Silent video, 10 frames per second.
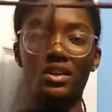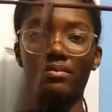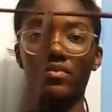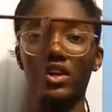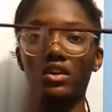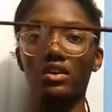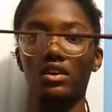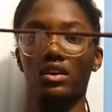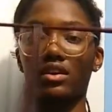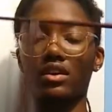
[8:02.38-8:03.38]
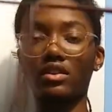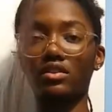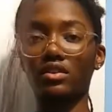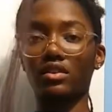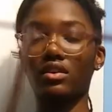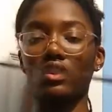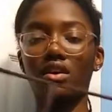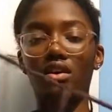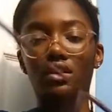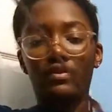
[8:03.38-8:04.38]
Same thing again. I took,
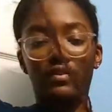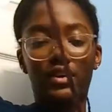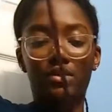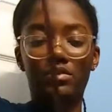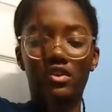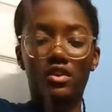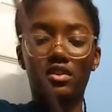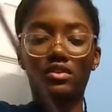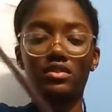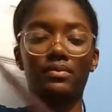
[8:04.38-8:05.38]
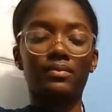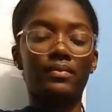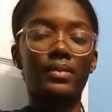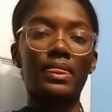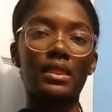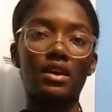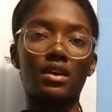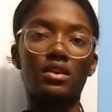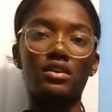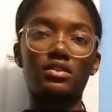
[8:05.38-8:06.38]
fine, let me show you this.
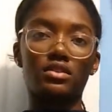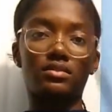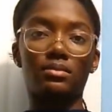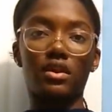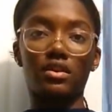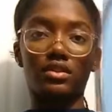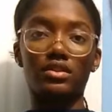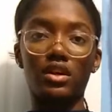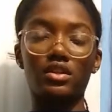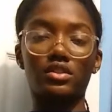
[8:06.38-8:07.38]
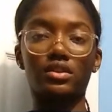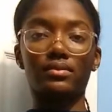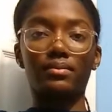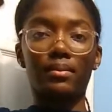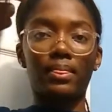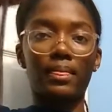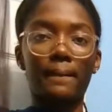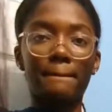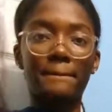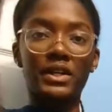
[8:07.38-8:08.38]
Smaller section,
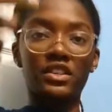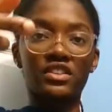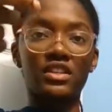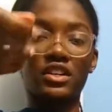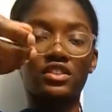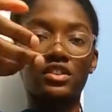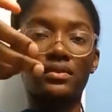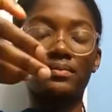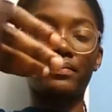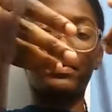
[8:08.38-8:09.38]
bigger section,